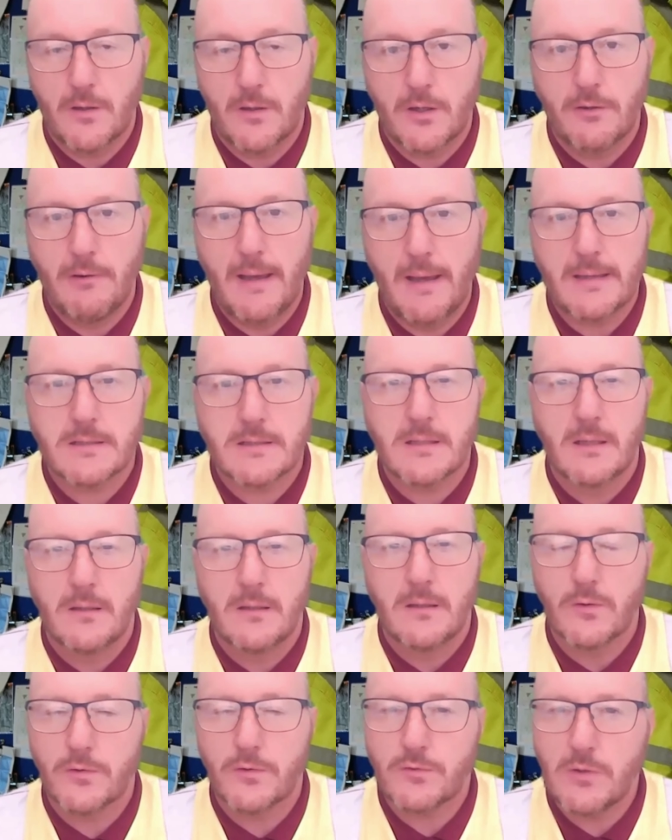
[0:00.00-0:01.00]
correct,
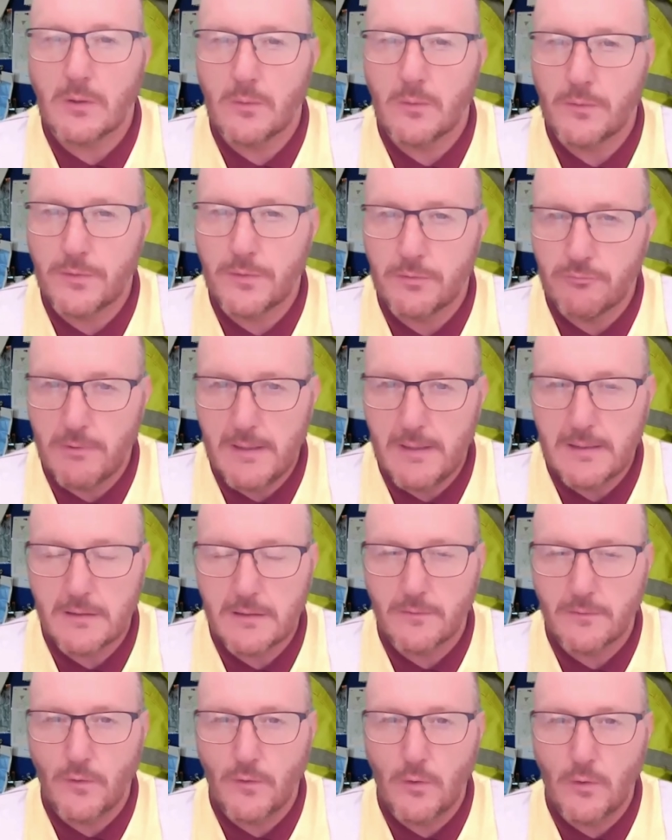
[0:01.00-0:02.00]
you'll struggle to read the
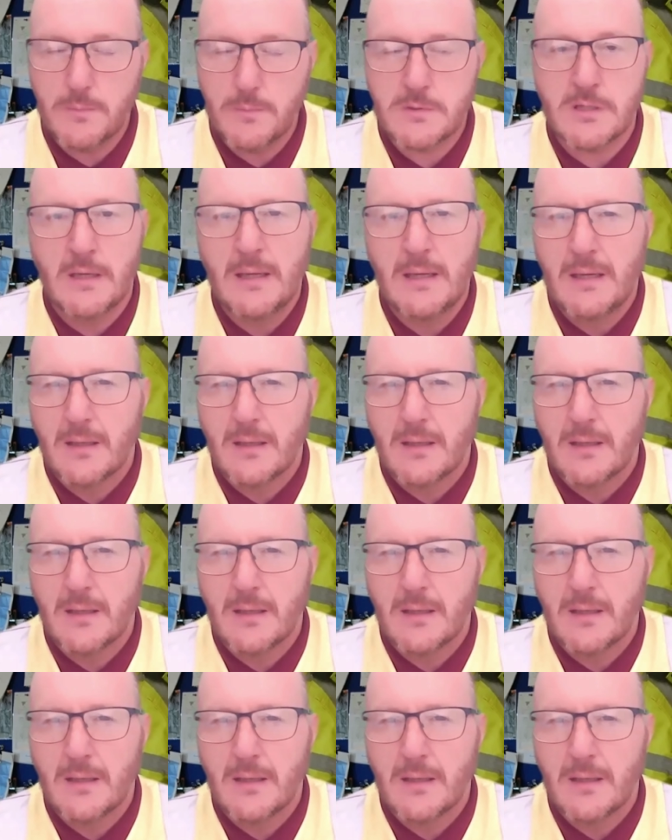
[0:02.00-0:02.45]
forms.